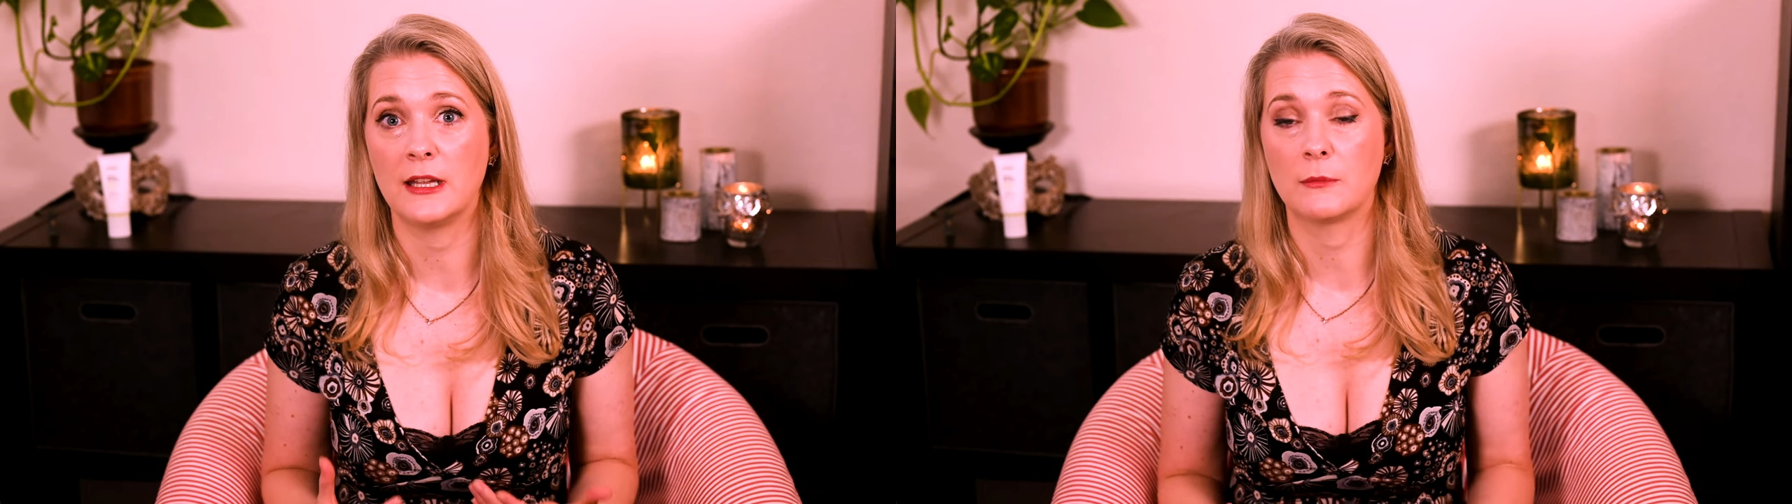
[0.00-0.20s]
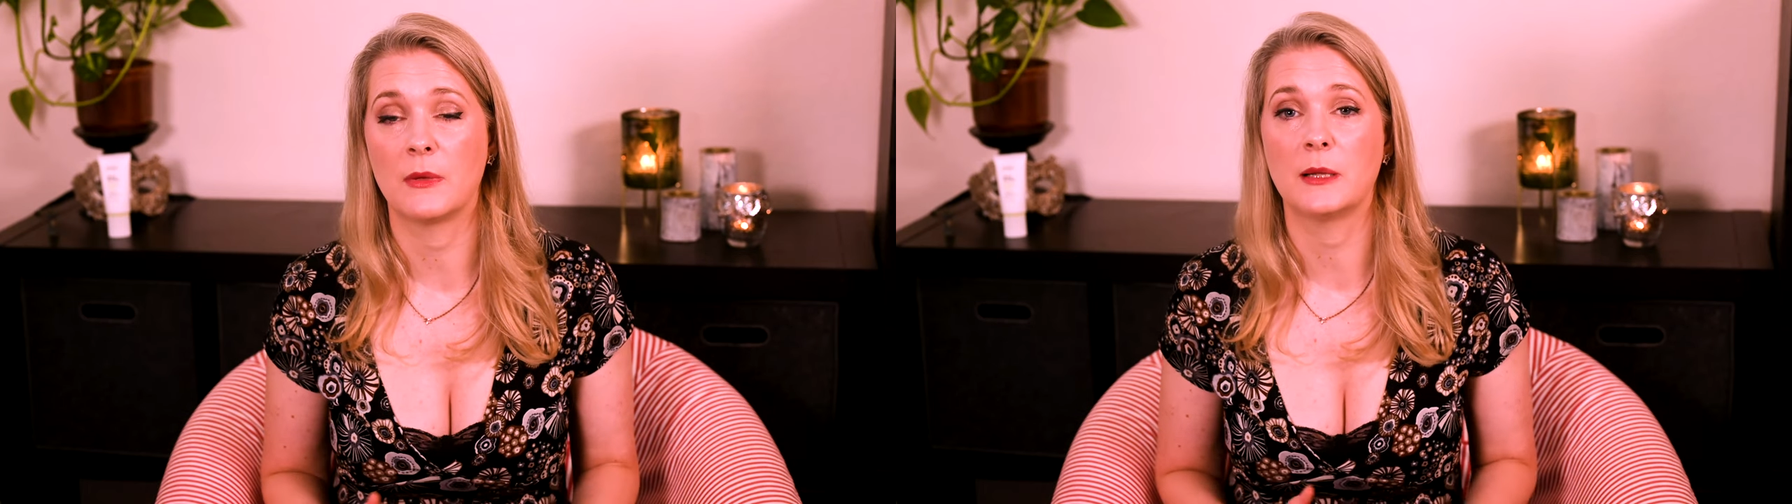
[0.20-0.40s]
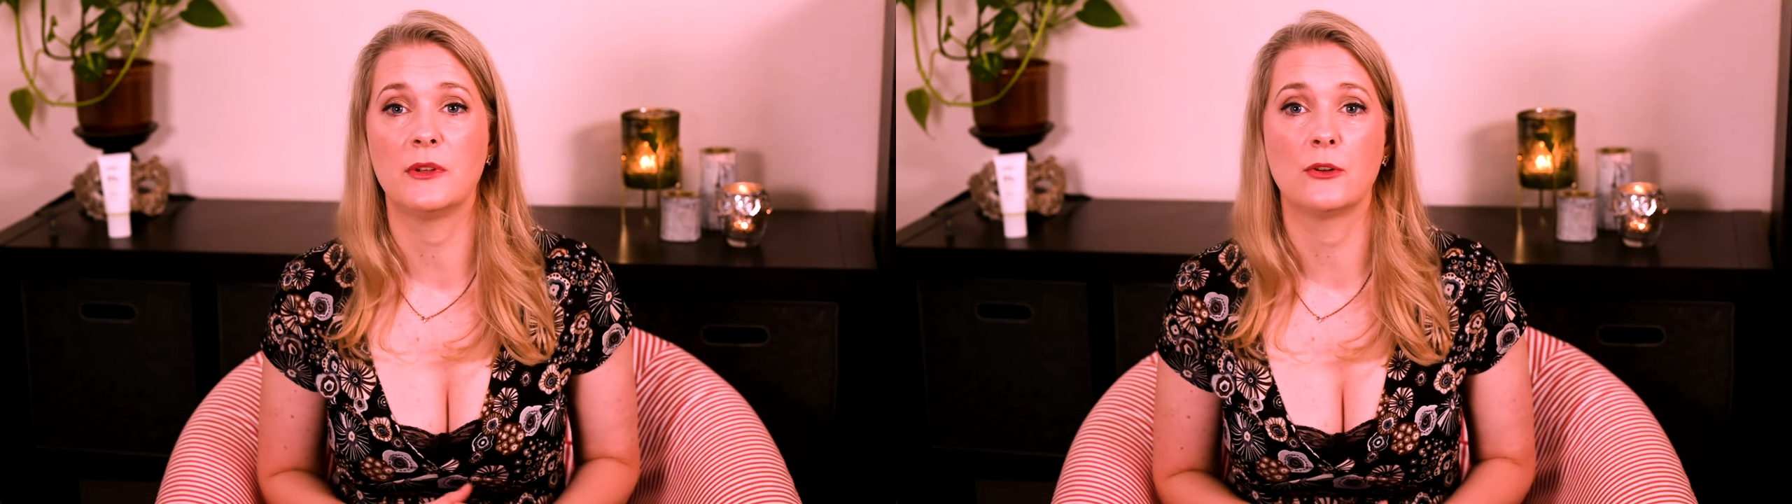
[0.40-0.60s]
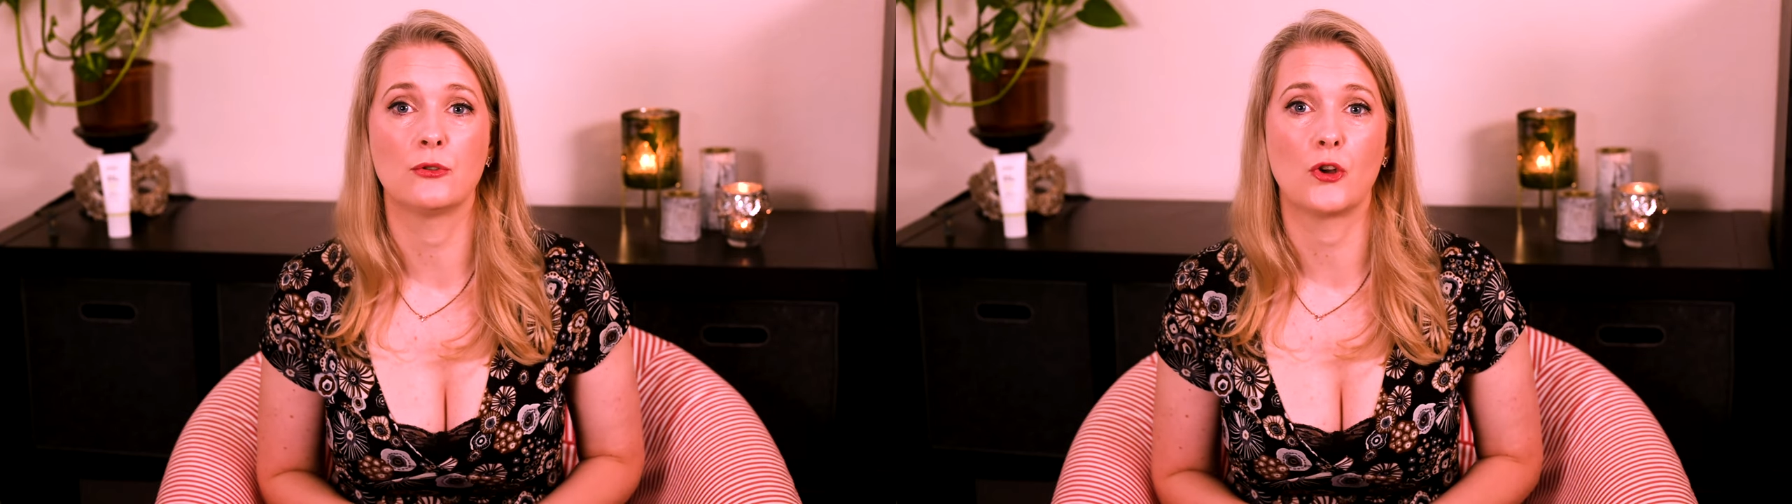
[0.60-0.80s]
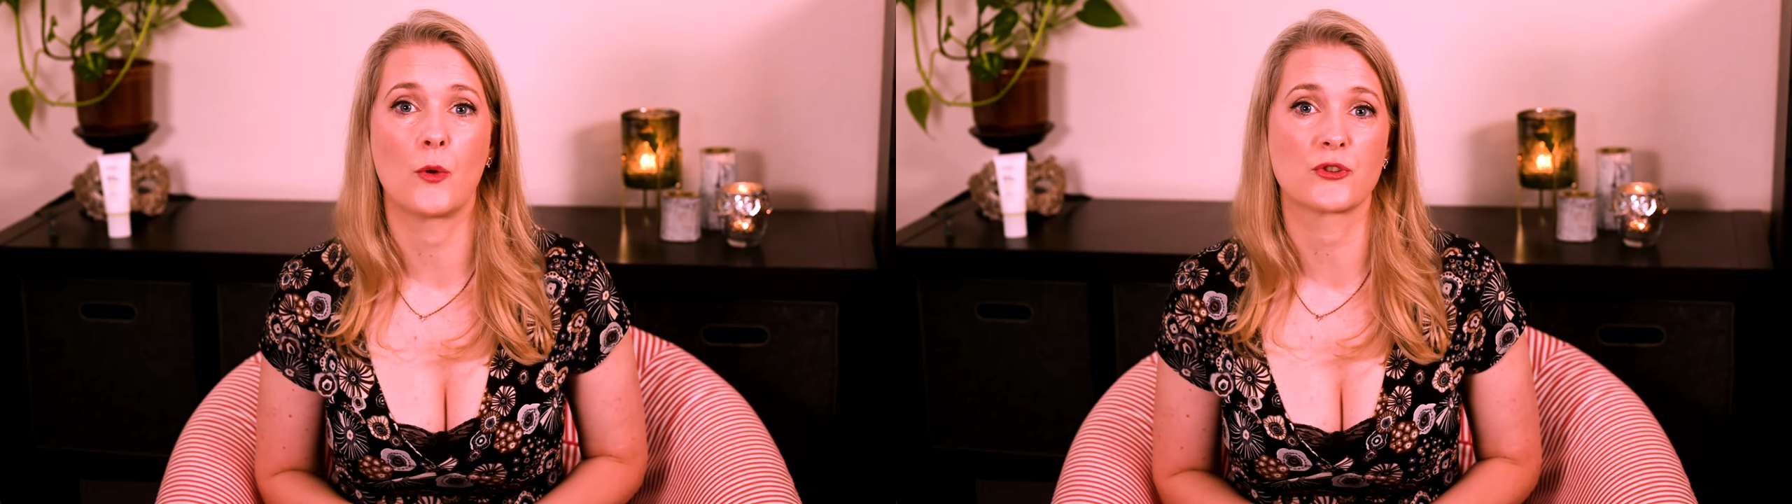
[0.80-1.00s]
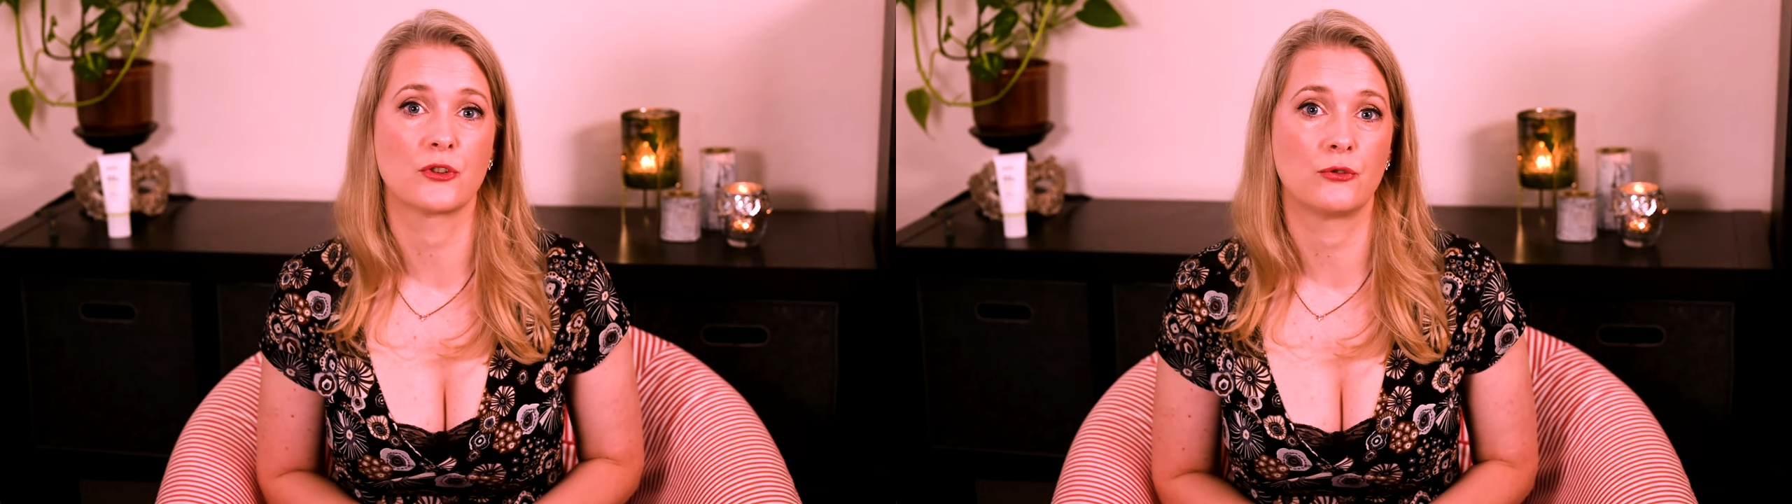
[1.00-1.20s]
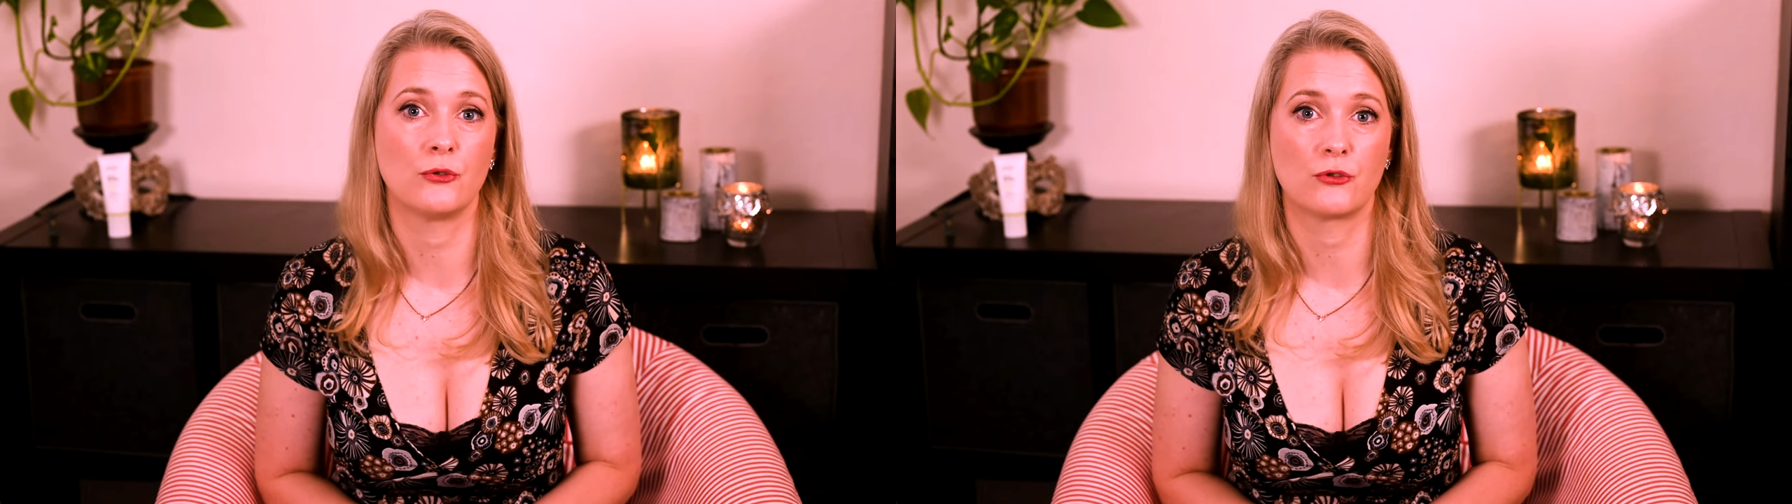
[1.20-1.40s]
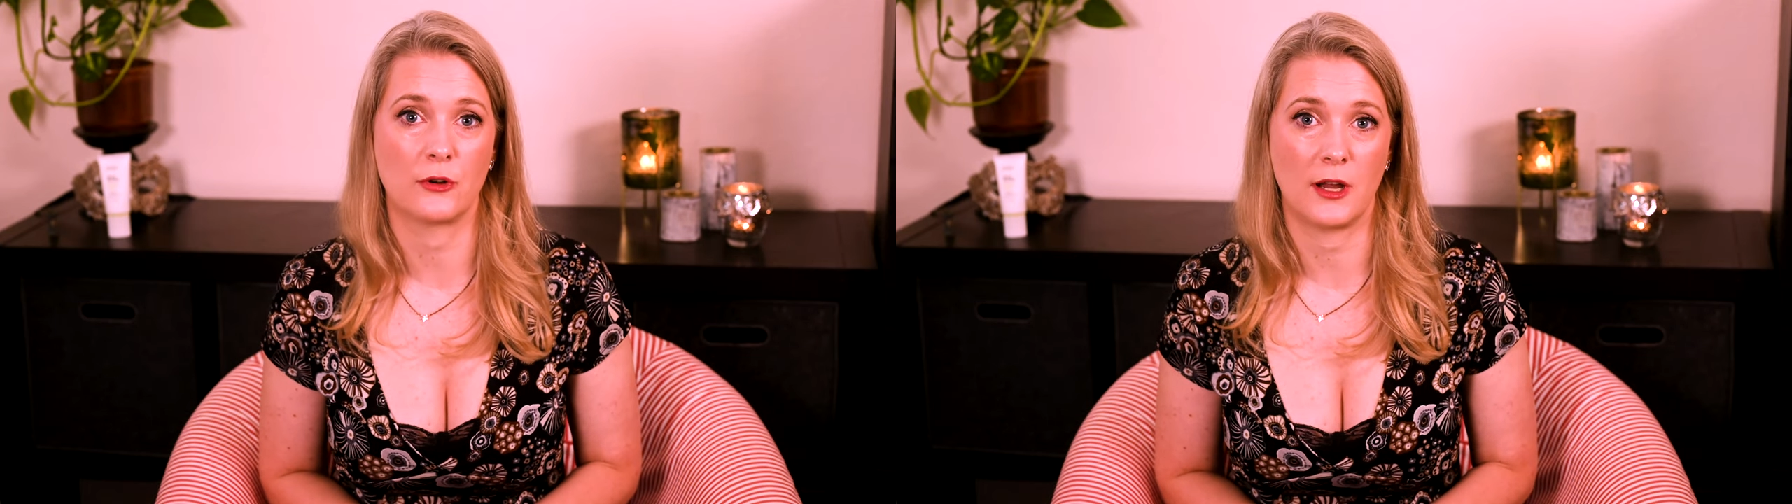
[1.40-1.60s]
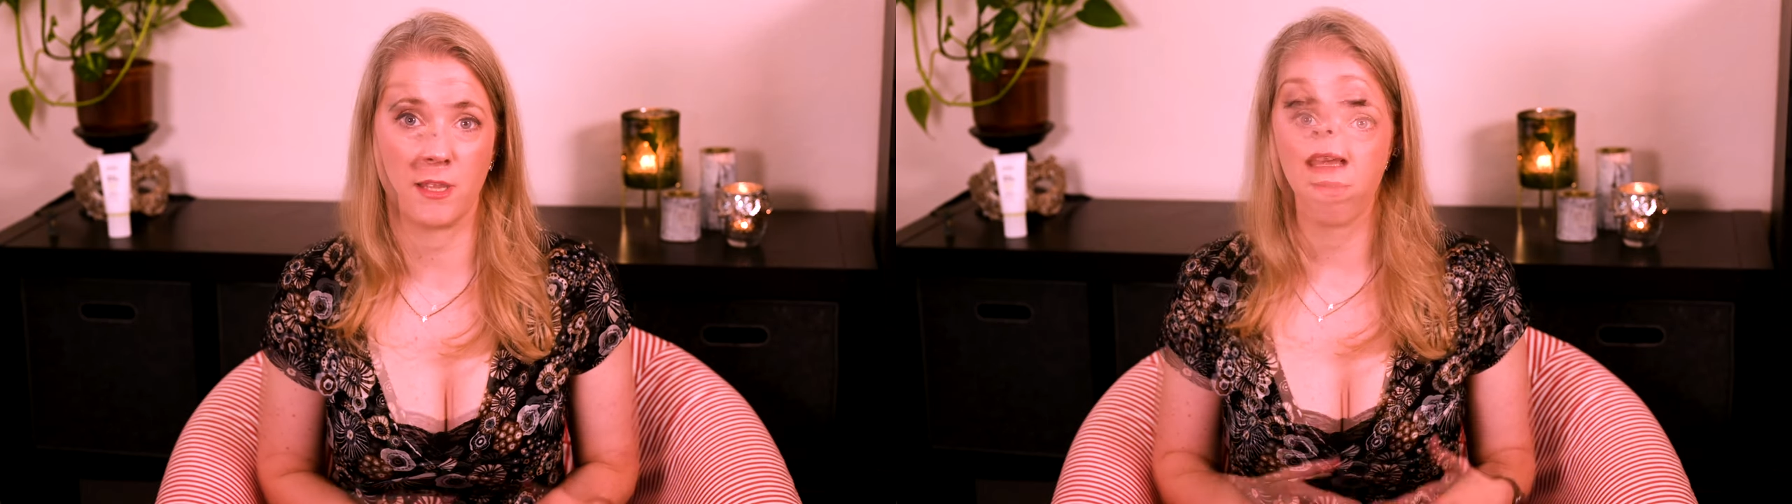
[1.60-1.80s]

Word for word: it might be a good option to try.